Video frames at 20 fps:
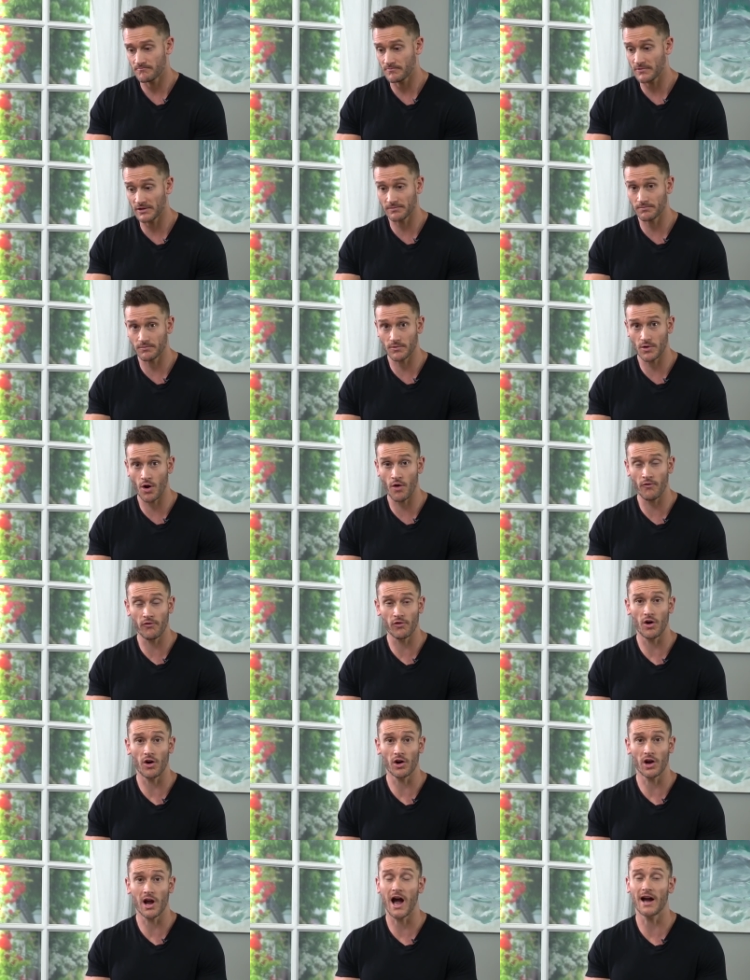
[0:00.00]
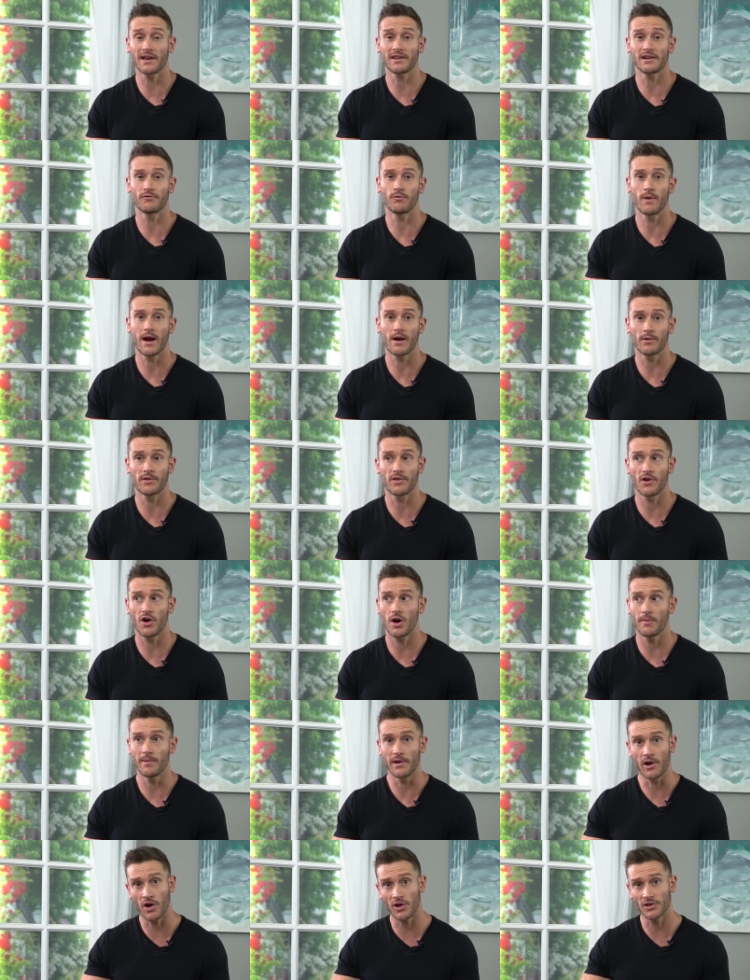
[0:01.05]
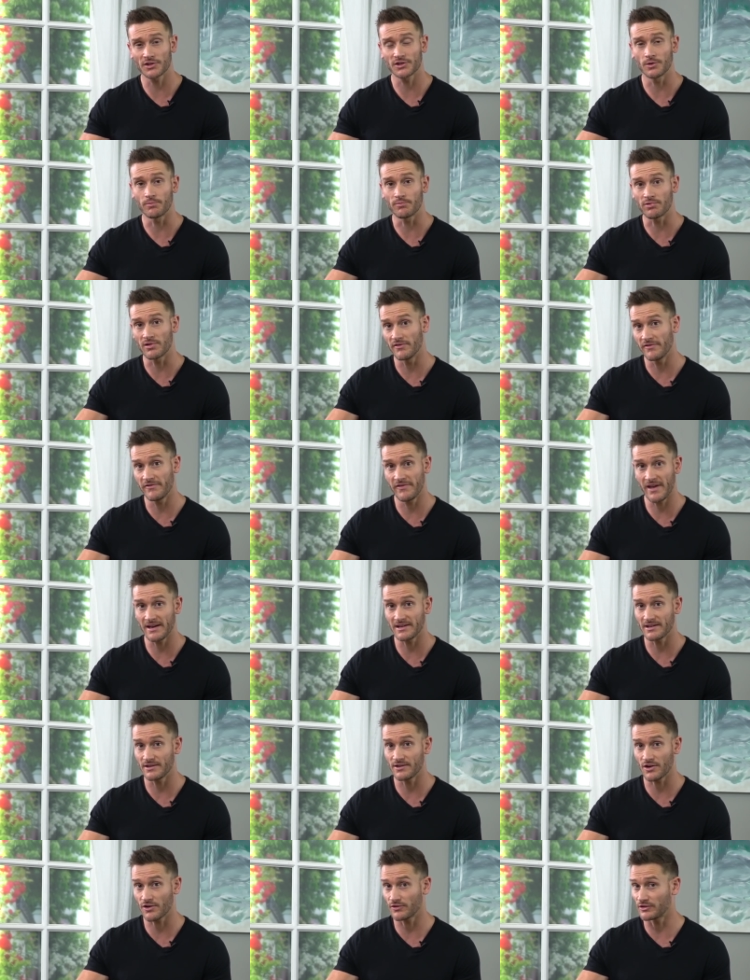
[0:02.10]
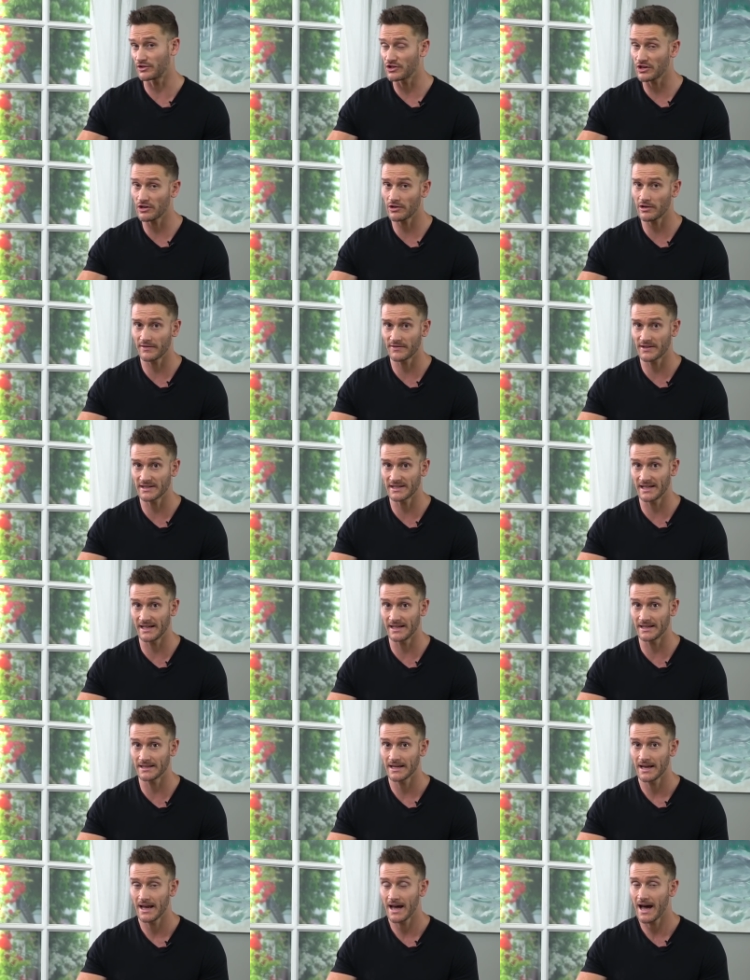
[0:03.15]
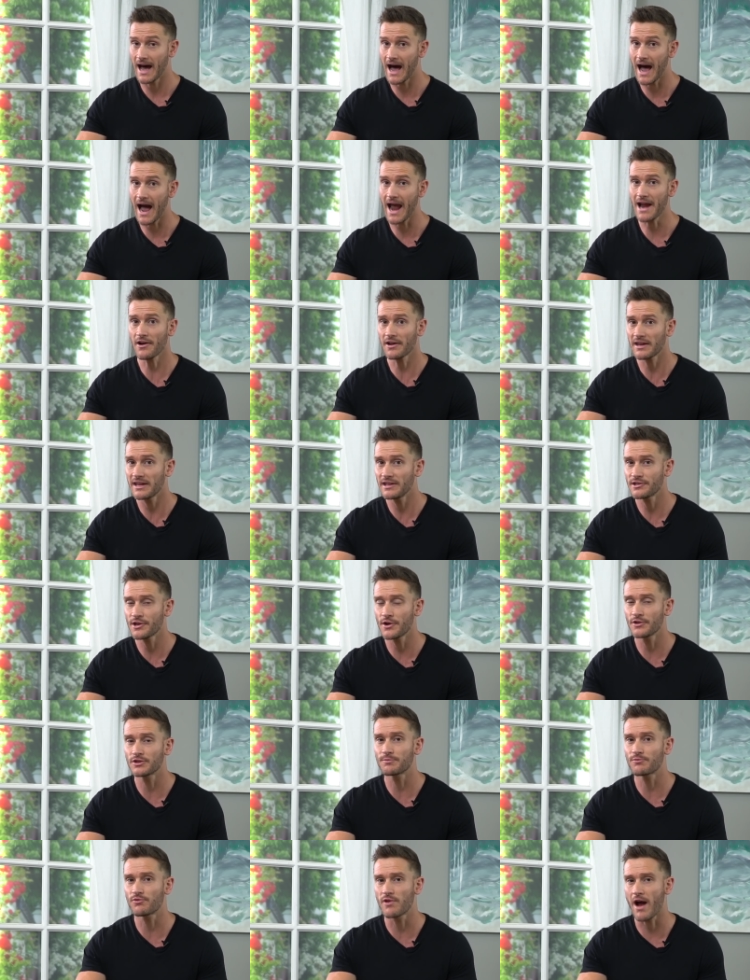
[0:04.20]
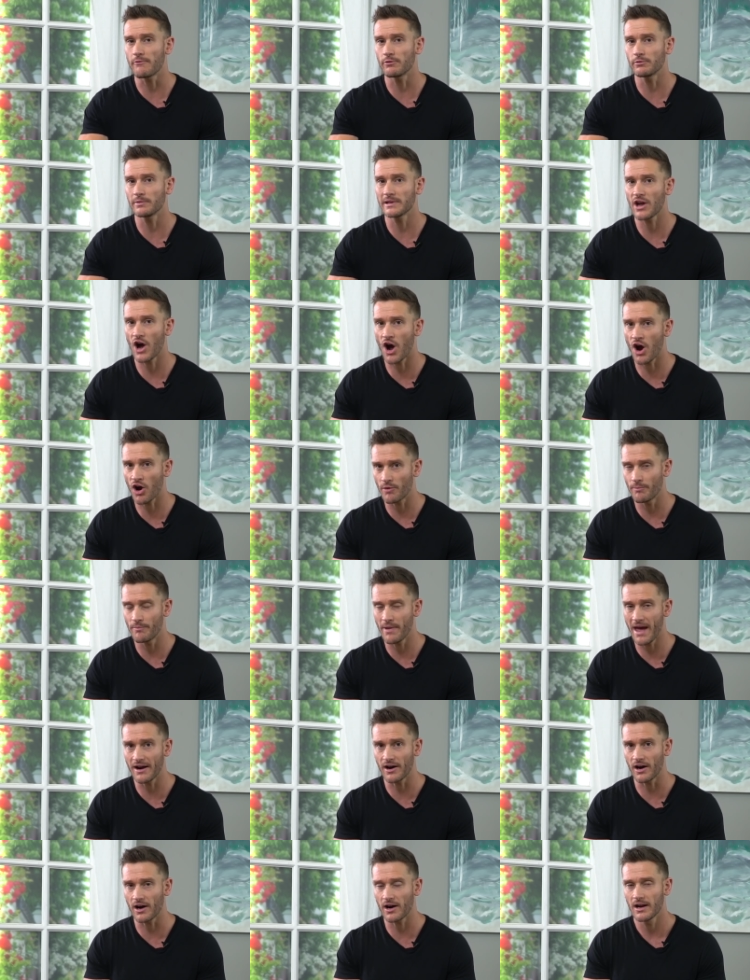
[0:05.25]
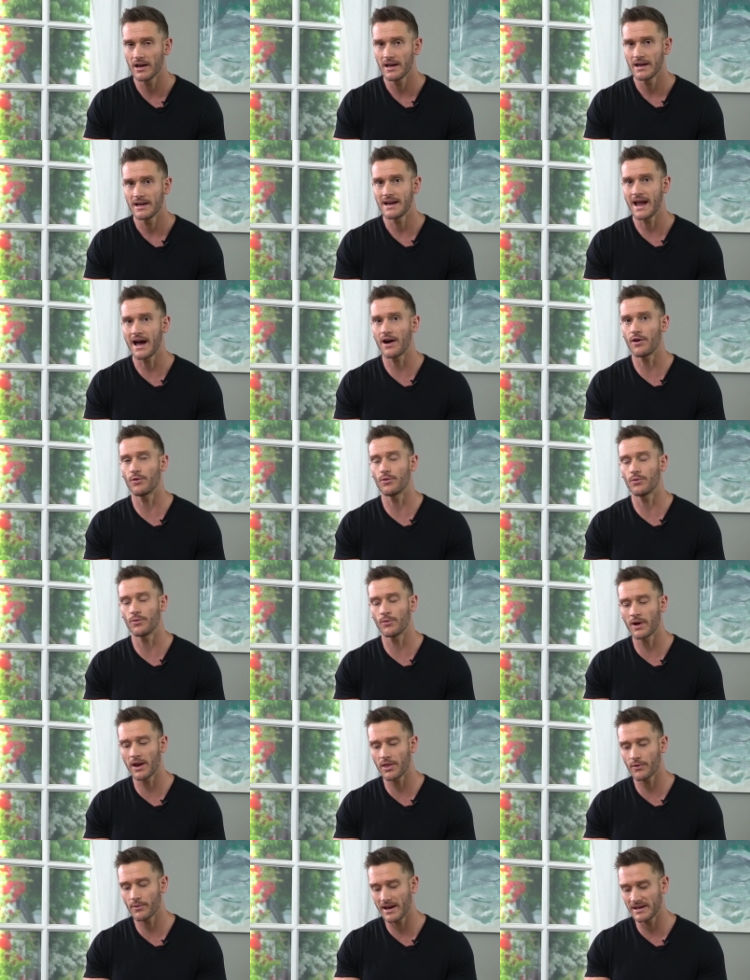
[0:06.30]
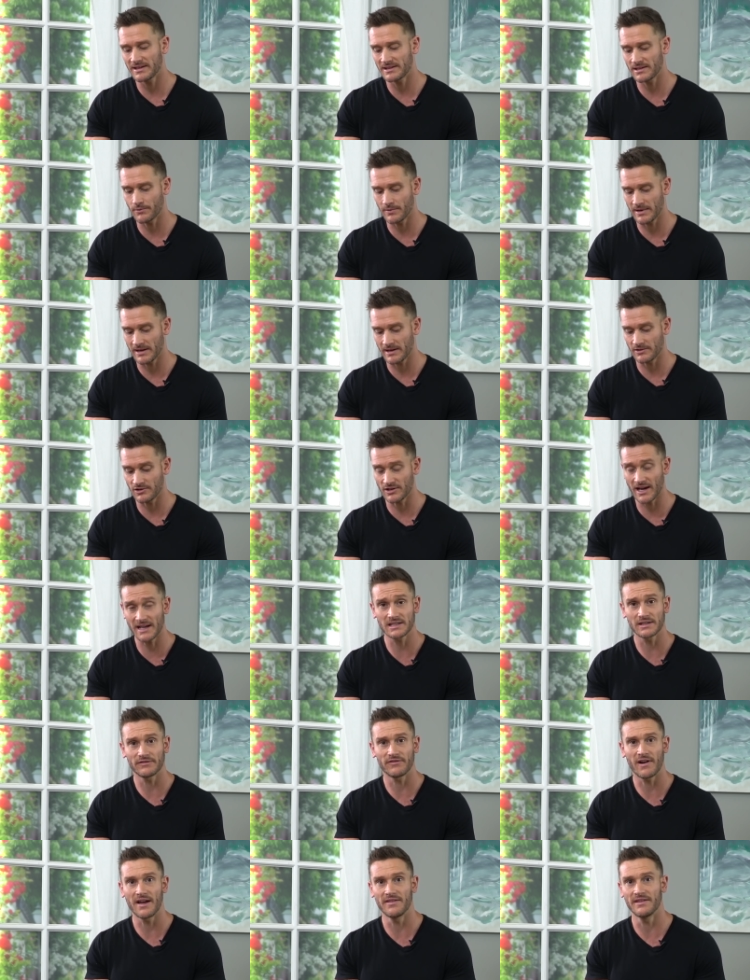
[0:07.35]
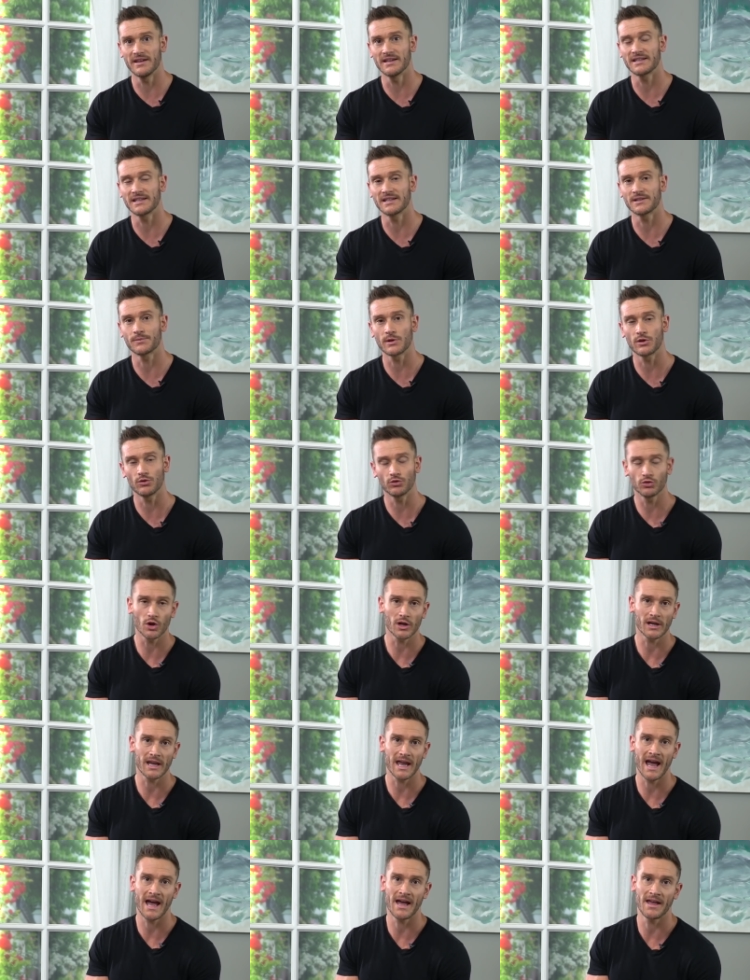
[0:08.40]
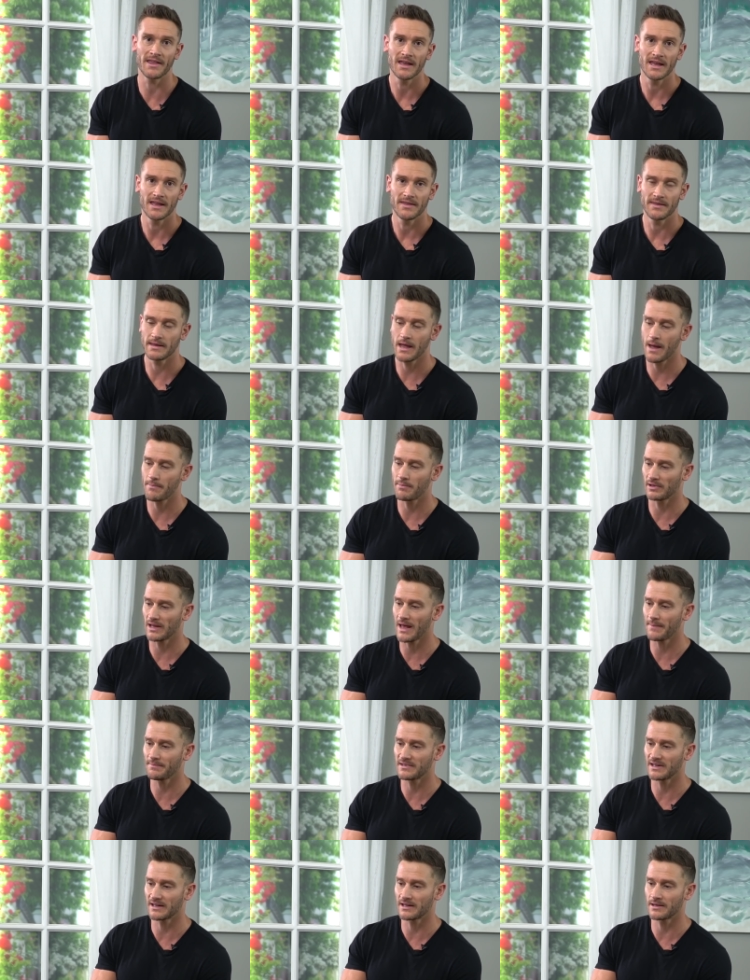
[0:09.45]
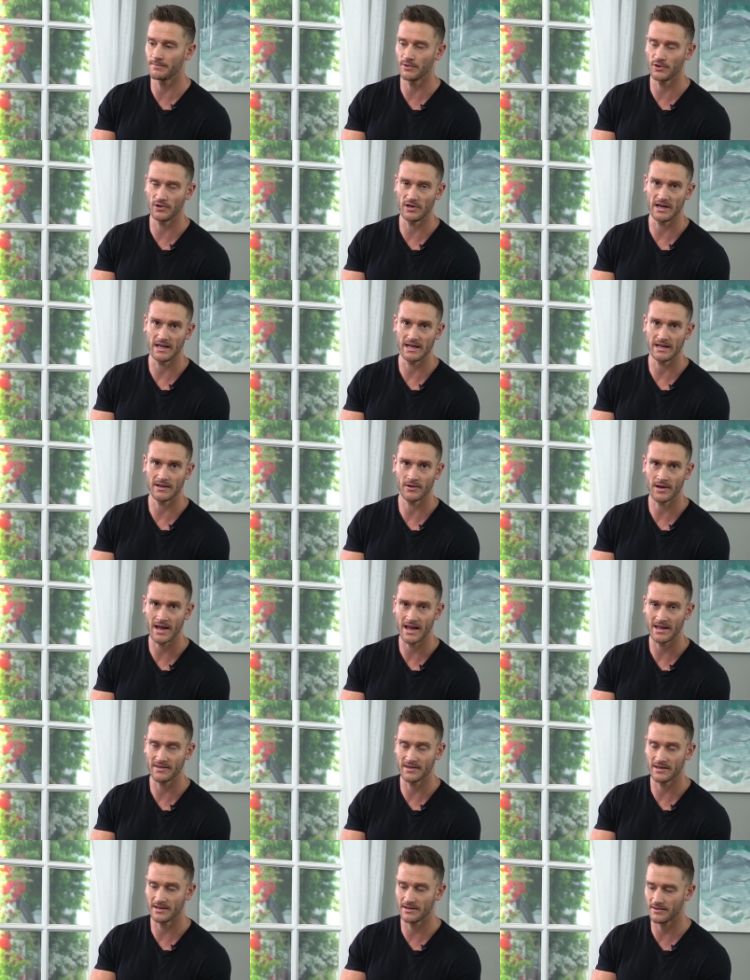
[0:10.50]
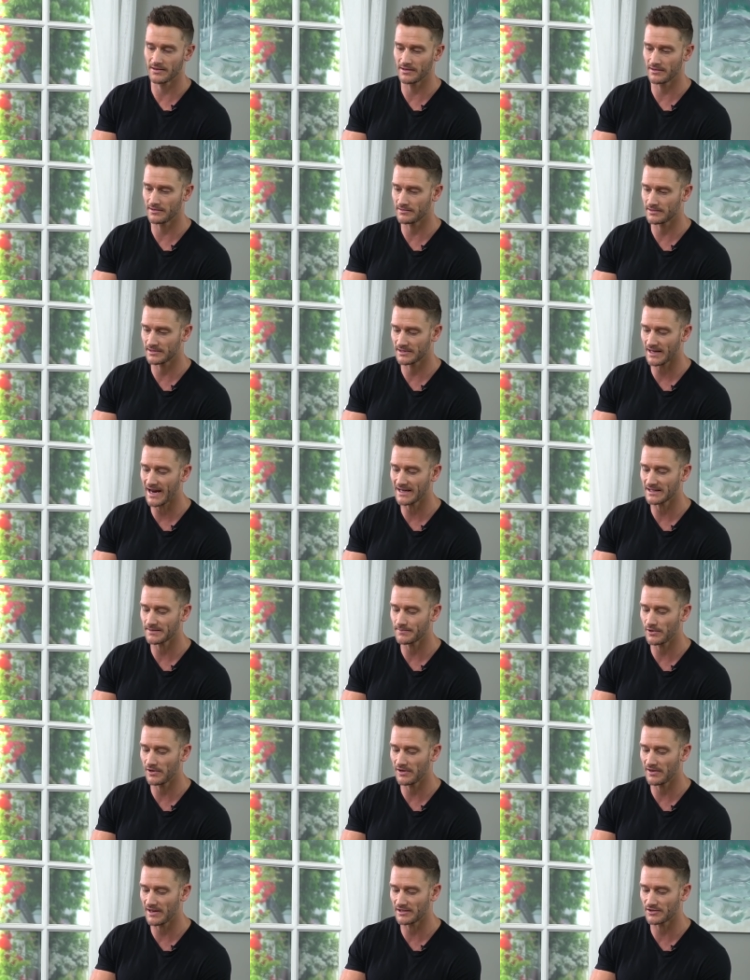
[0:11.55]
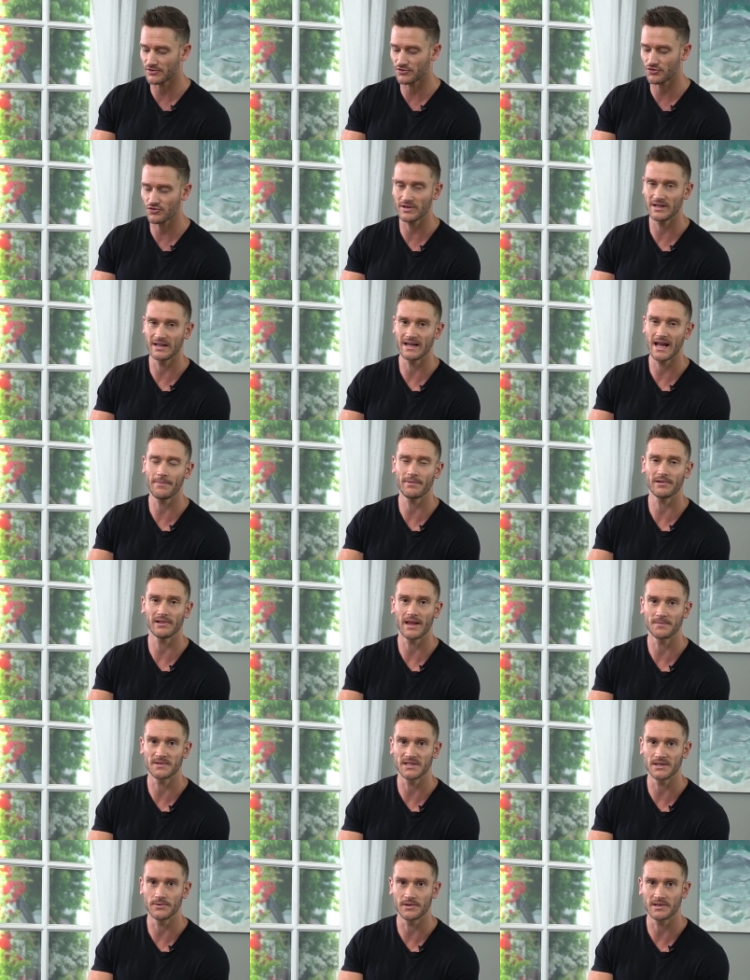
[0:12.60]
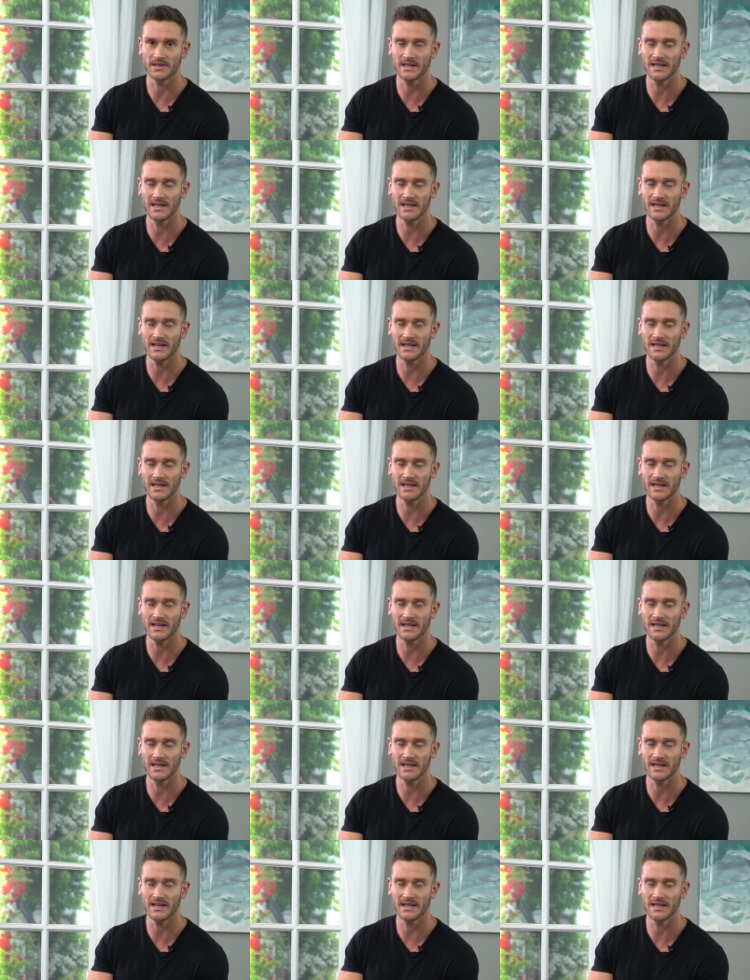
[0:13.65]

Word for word: just overall cognitive wherewithal, but also prevent neurodegenerative disease, higher ketones probably are better. Now, one of the ways that we can justify this is when you look at the epileptic community, okay, the, the science community that's treating epilepsy with